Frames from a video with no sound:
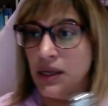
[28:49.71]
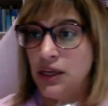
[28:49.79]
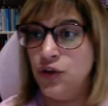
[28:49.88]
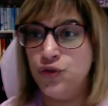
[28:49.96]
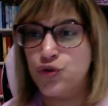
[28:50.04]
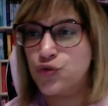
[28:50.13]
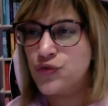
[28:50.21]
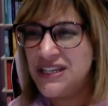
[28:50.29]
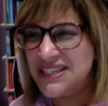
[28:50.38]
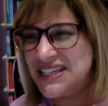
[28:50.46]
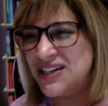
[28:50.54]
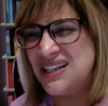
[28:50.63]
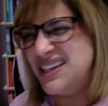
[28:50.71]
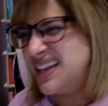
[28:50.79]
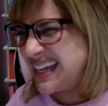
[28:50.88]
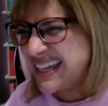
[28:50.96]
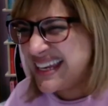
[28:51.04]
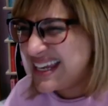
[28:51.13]
You treat it
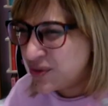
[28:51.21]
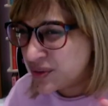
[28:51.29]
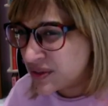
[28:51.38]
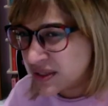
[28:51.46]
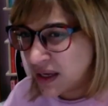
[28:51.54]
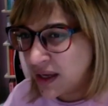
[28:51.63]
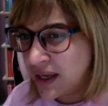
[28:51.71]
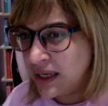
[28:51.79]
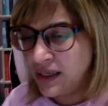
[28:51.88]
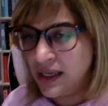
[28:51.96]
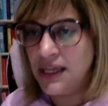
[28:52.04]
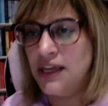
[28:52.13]
like an equal sign.